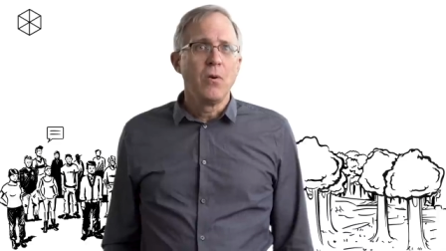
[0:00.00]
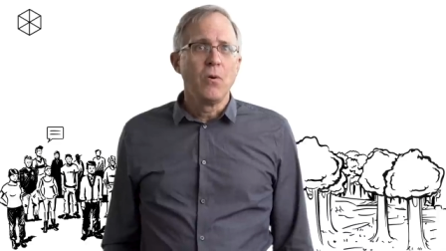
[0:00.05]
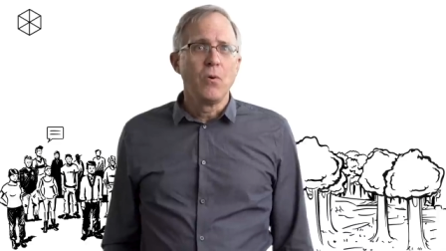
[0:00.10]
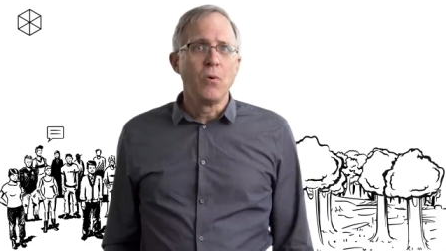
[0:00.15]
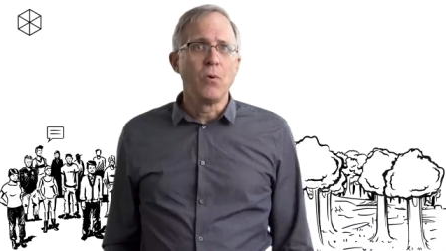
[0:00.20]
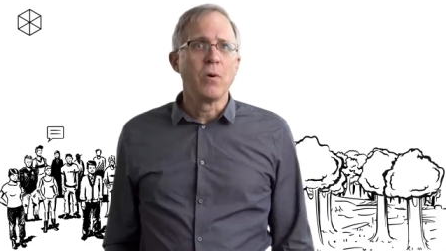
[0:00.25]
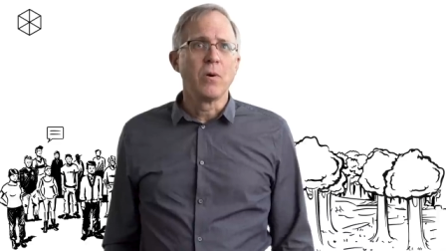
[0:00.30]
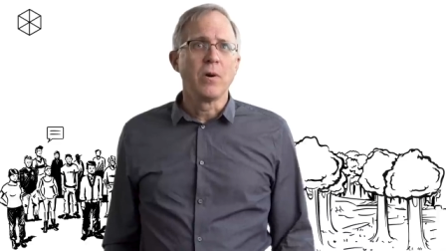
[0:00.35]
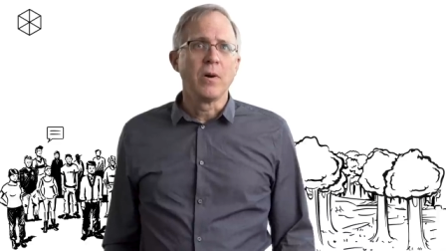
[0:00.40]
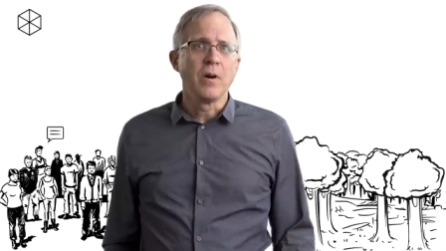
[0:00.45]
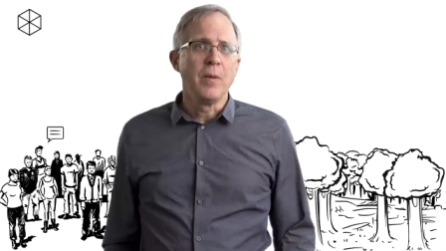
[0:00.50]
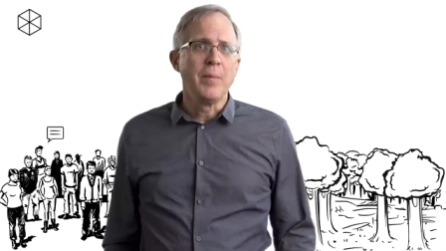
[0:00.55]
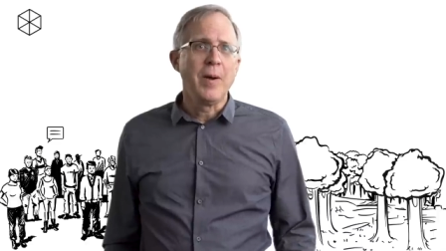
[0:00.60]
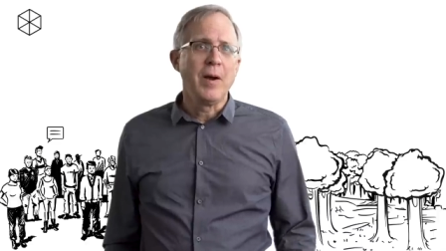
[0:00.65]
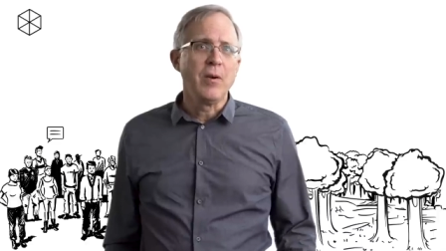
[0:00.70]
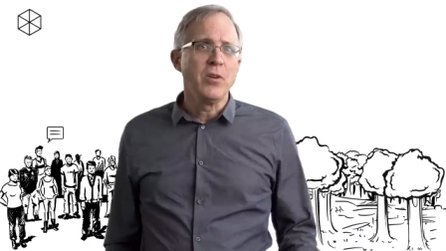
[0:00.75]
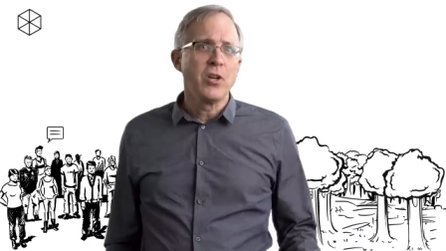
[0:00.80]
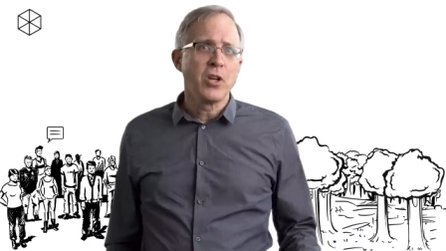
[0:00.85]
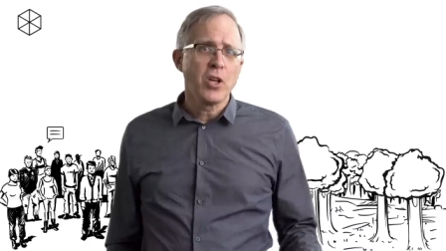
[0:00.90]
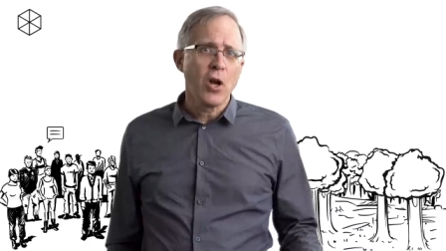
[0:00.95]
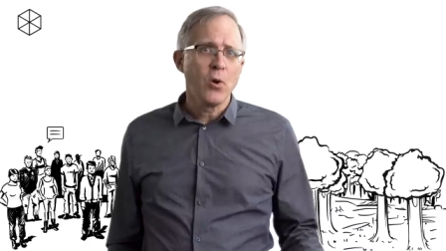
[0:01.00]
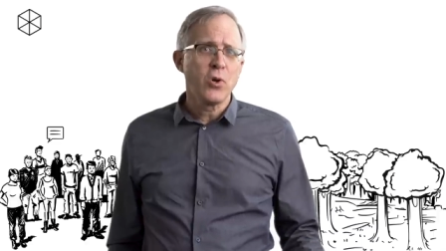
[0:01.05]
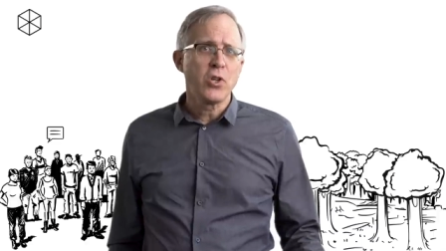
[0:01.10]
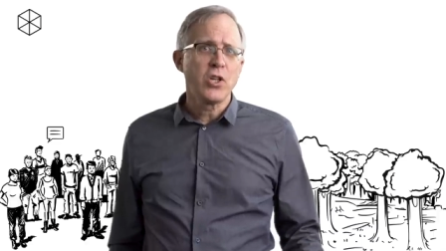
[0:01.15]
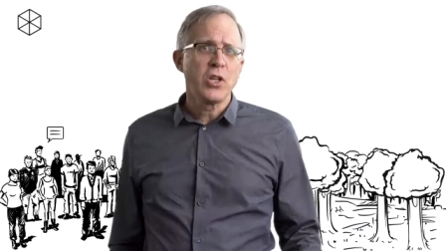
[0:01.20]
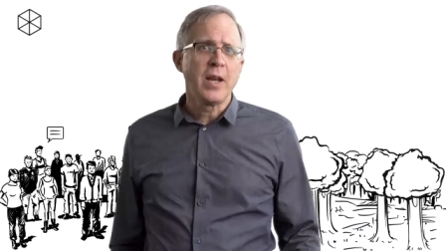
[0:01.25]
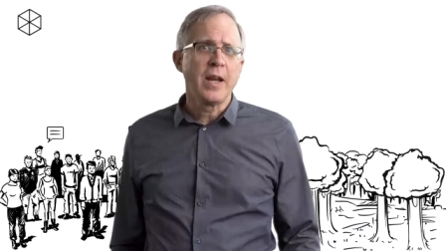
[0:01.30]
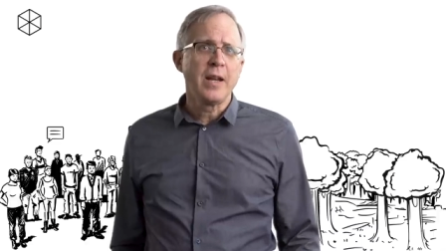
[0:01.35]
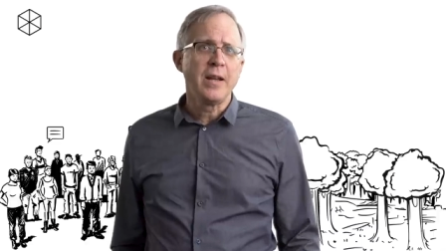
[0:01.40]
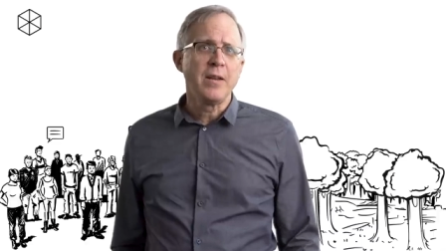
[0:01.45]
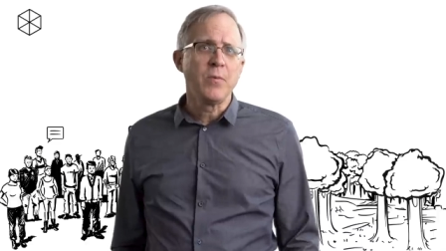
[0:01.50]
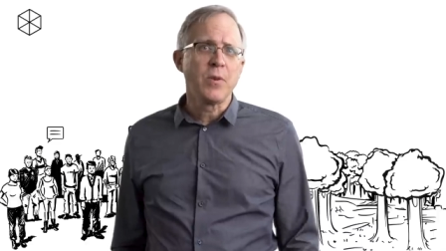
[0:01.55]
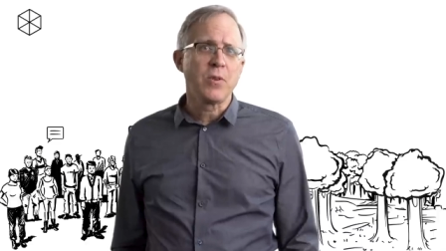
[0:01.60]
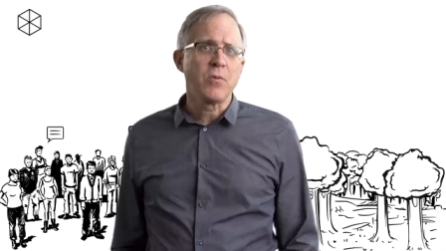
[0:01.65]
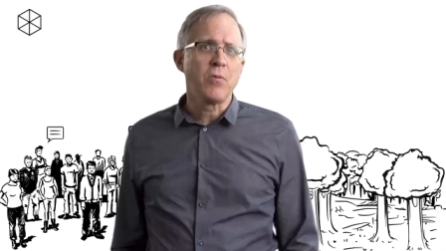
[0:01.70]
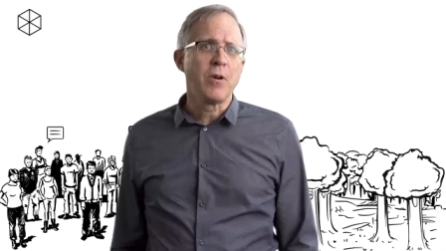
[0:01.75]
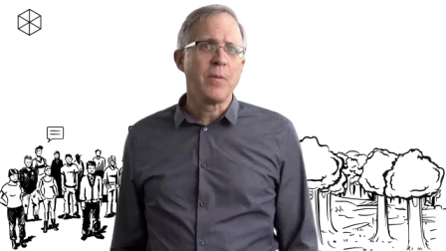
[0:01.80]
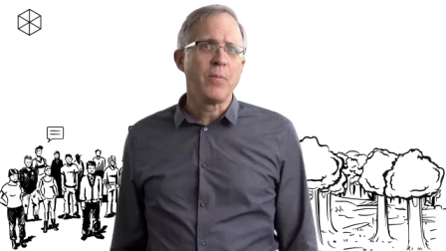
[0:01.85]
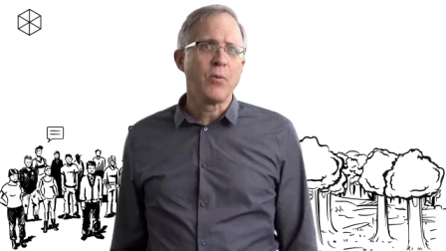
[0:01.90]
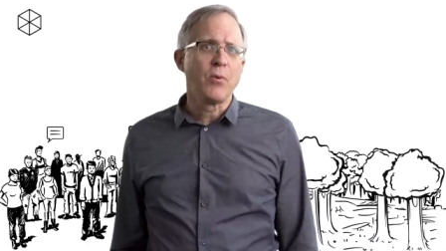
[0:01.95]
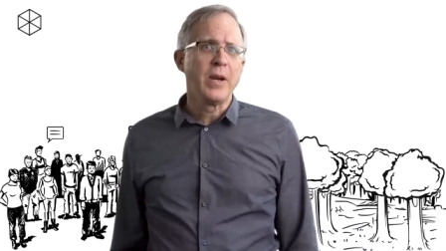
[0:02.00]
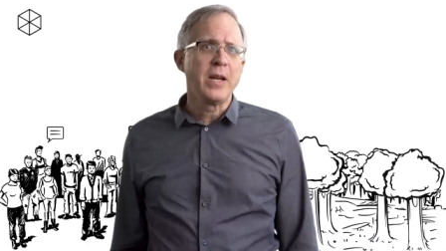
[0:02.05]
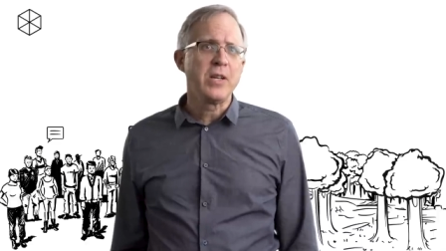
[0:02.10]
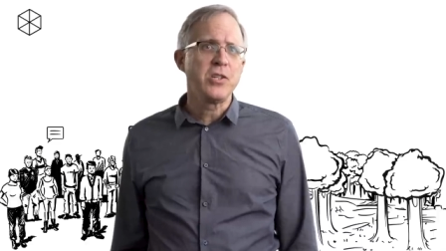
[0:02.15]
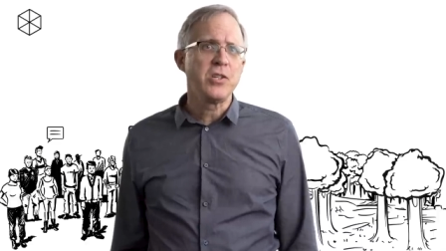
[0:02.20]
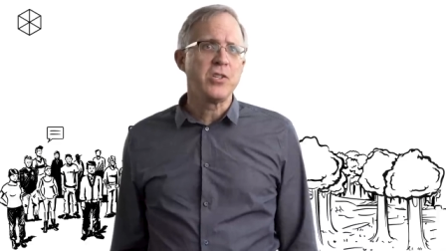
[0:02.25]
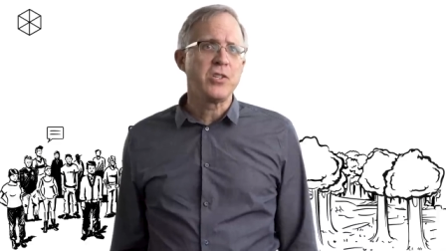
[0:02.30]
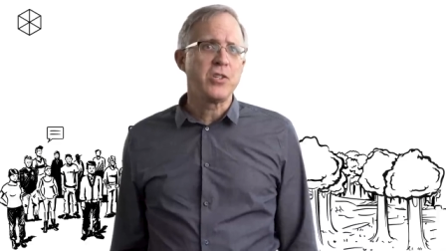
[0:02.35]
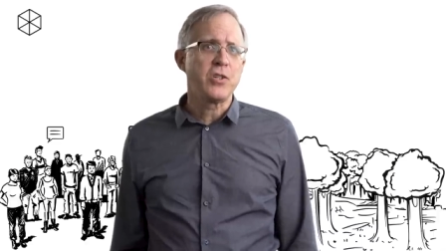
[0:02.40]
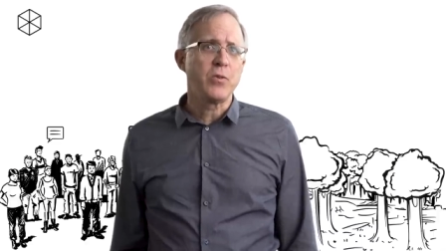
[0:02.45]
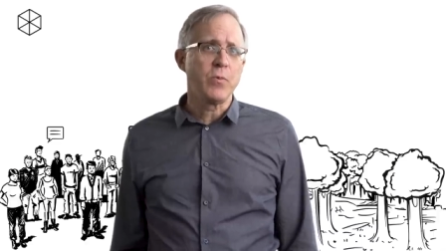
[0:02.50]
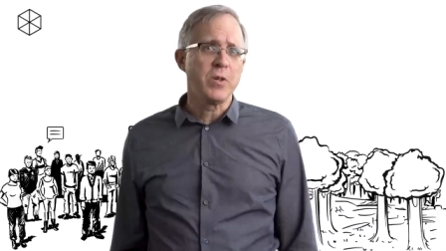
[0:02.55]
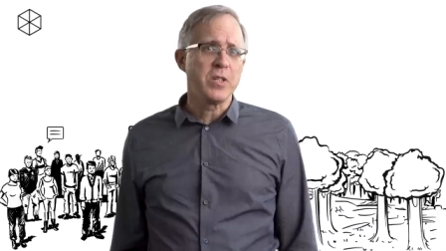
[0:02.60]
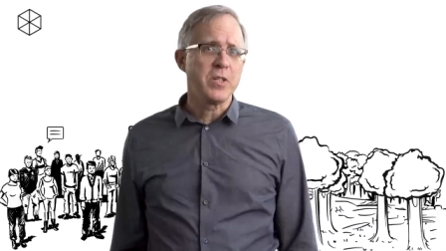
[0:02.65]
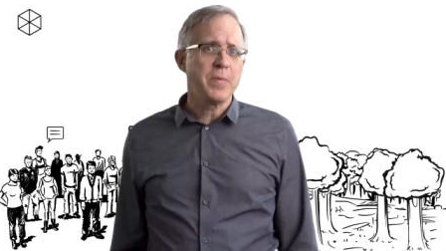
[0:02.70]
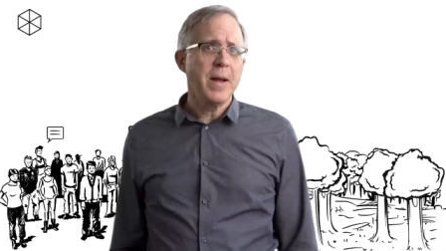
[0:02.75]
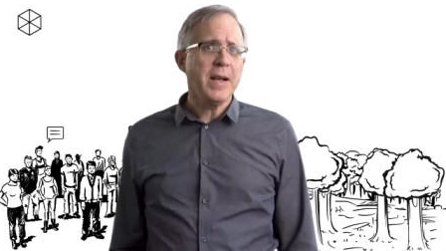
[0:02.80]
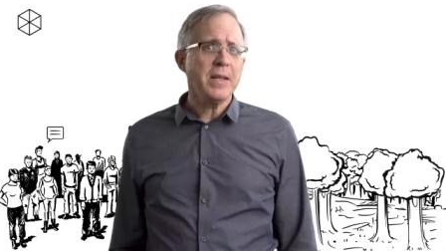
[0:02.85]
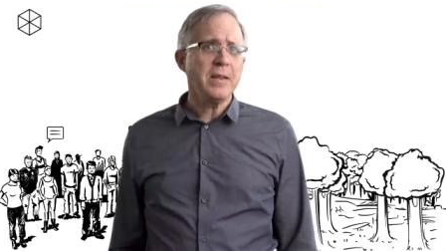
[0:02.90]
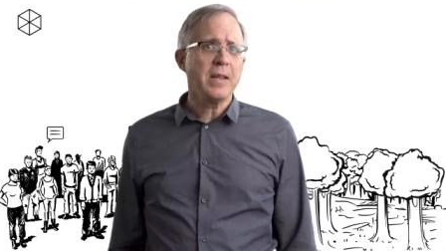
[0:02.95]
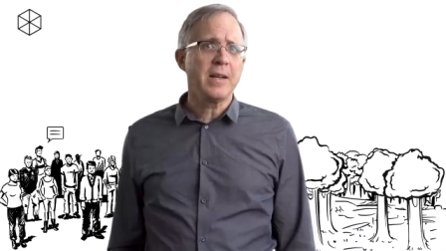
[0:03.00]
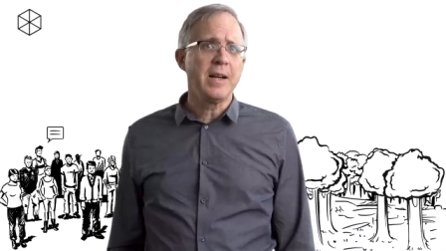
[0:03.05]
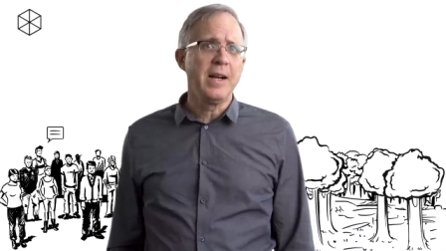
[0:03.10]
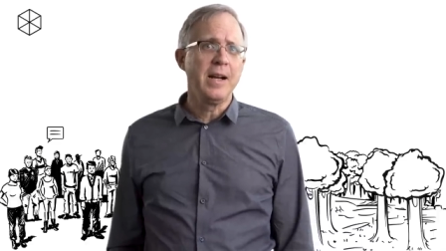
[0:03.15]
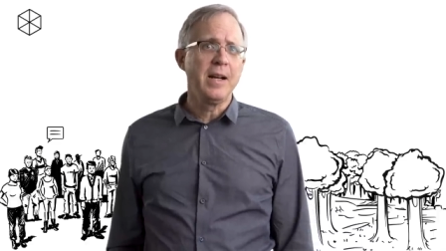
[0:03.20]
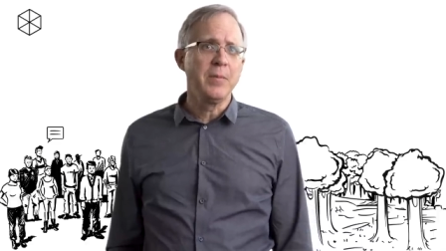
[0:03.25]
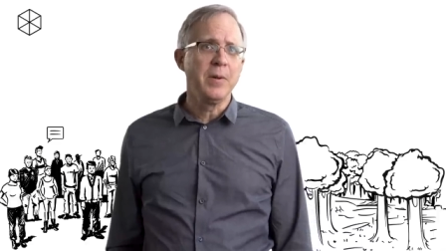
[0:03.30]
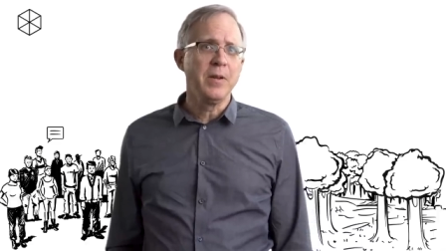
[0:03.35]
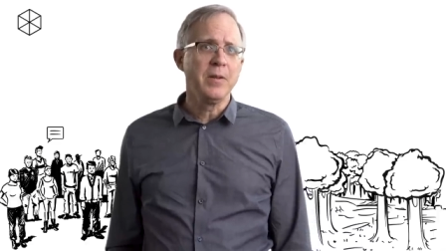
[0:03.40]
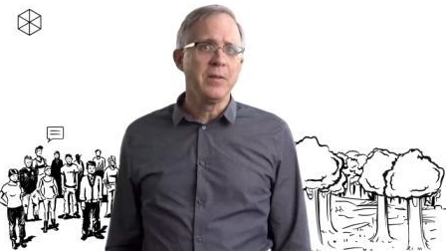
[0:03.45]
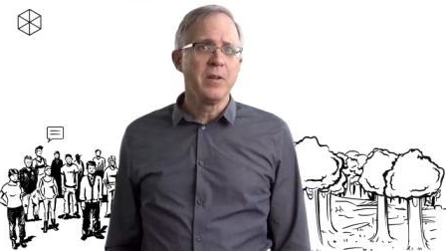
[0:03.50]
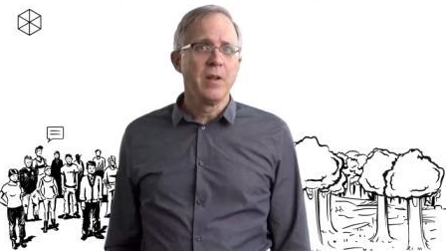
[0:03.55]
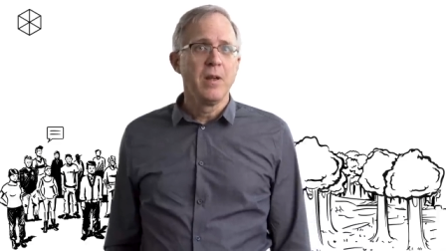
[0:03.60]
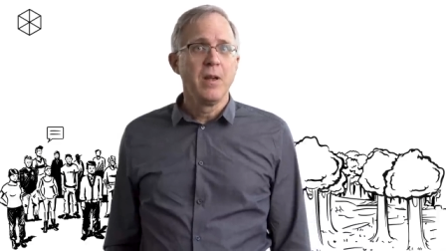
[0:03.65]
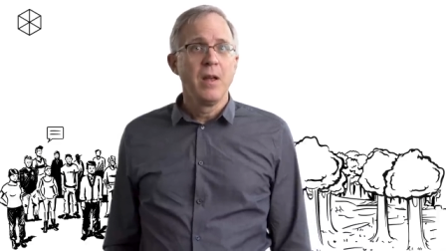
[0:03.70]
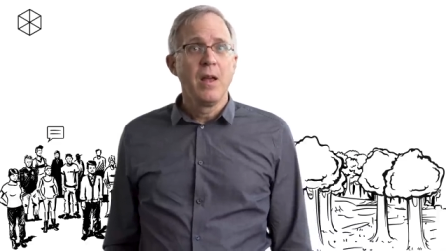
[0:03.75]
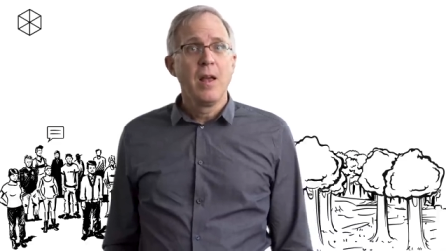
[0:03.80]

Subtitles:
or about negotiating with corporations to respect the commons